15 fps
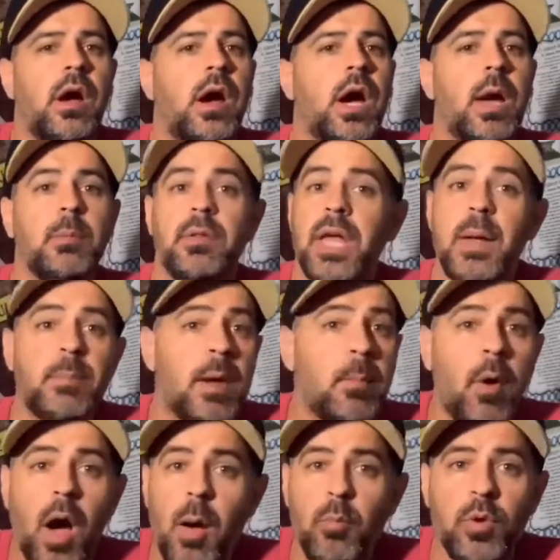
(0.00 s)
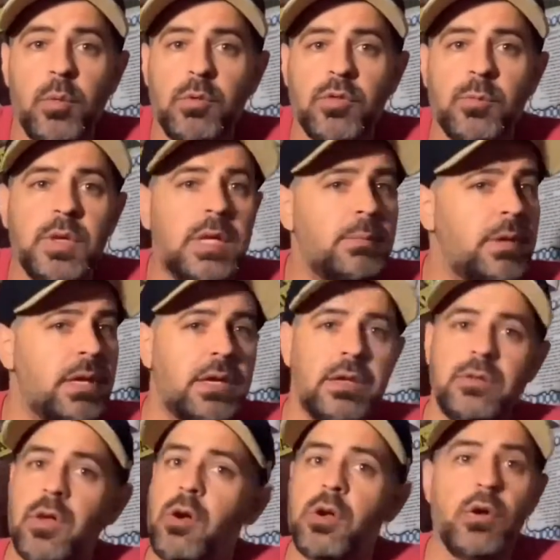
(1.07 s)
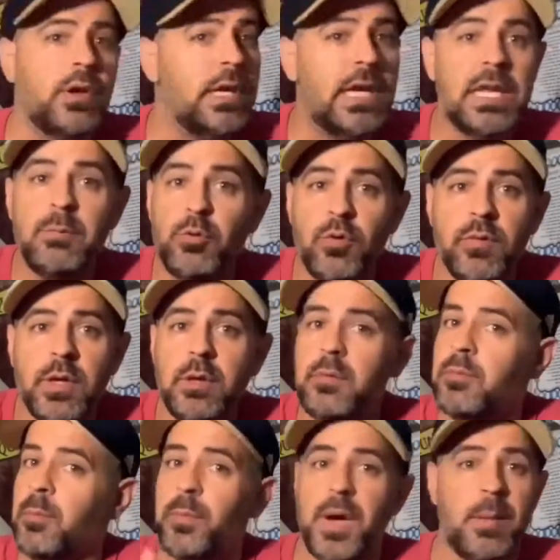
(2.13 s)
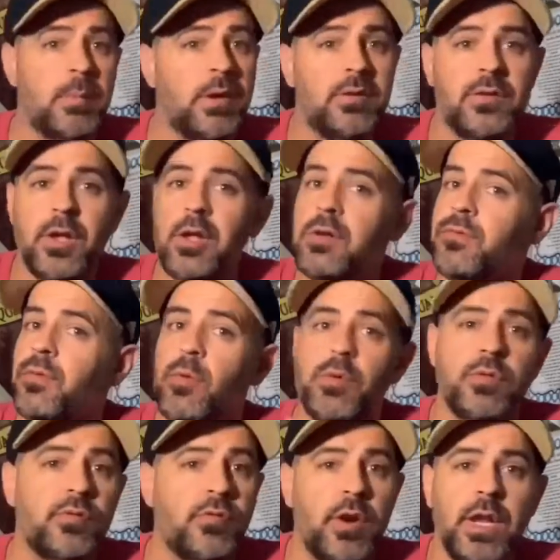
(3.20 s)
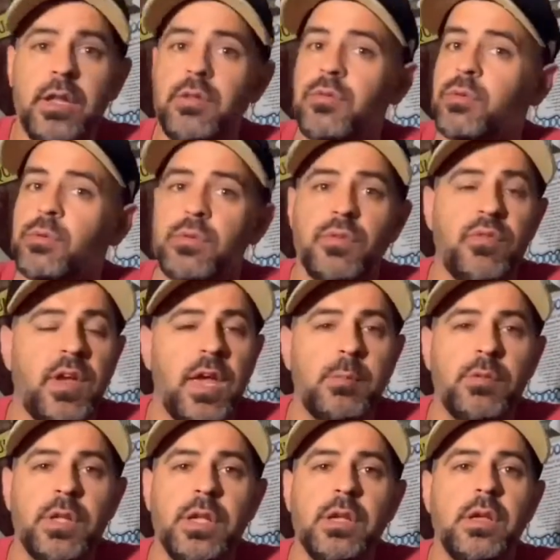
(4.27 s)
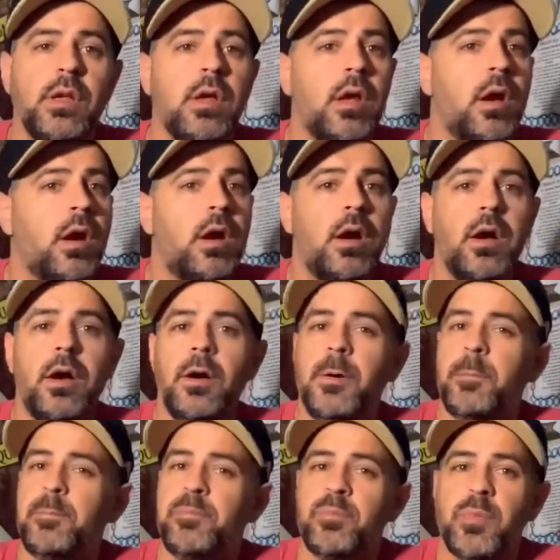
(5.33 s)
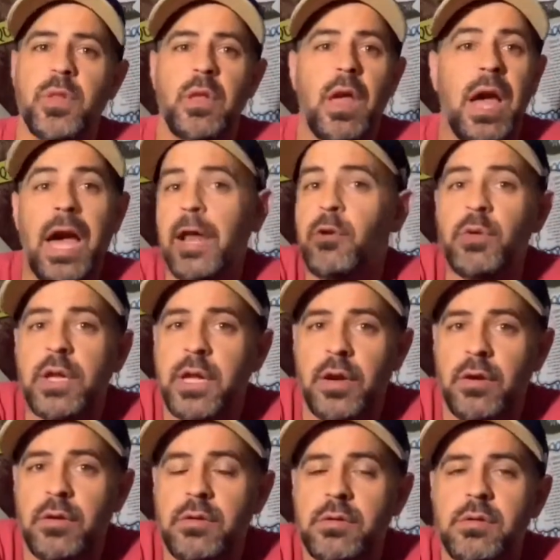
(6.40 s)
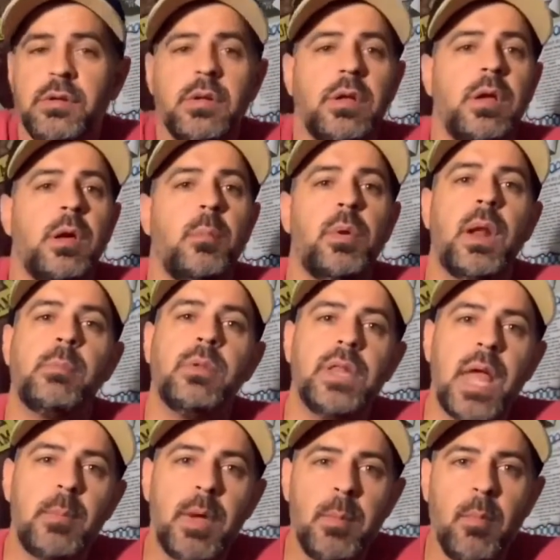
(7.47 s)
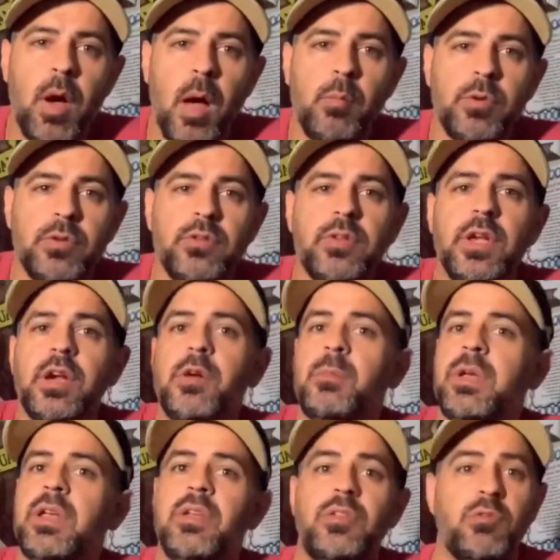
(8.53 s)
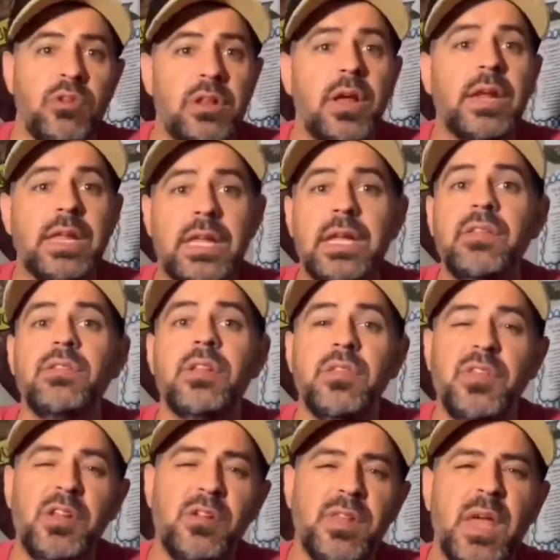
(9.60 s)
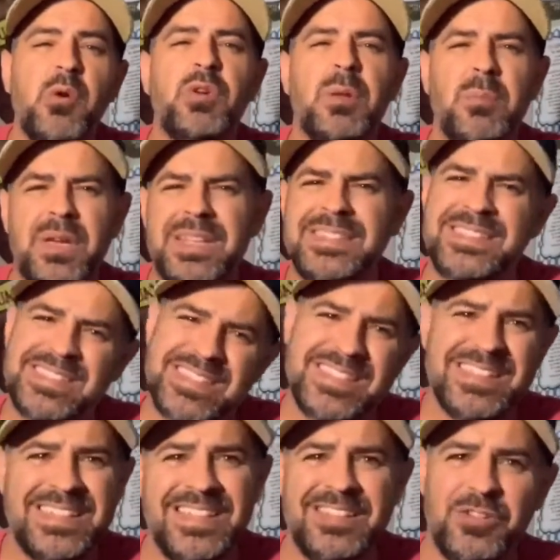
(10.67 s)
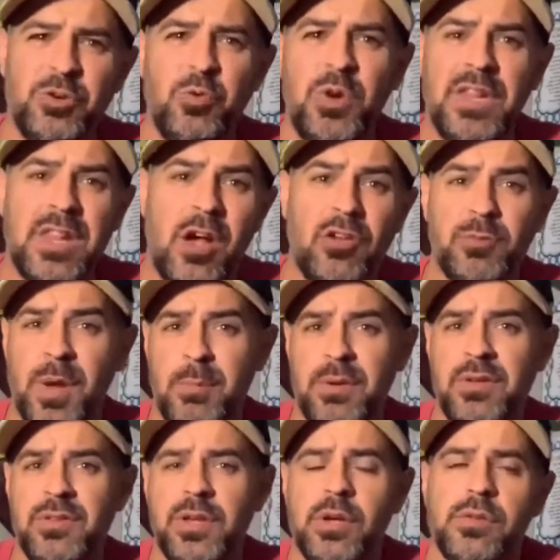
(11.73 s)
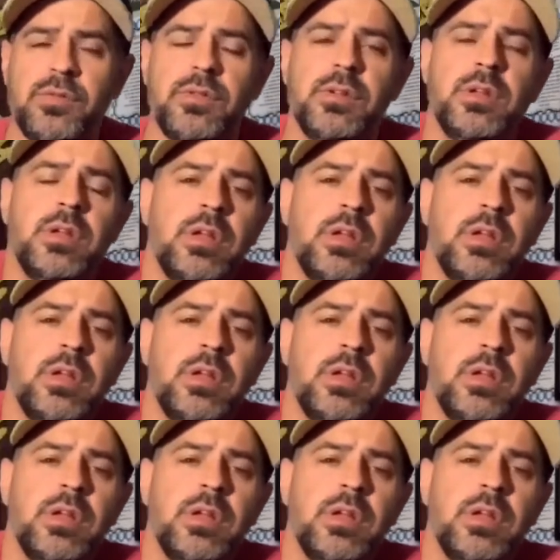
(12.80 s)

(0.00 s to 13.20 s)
I'm glad my mom went with me, because I'll go to any movie by myself or with friends or with family. I don't care. But I'm glad my mom was there, because there was a lot of kids in that theater, and that would have been a little weird that I was by myself.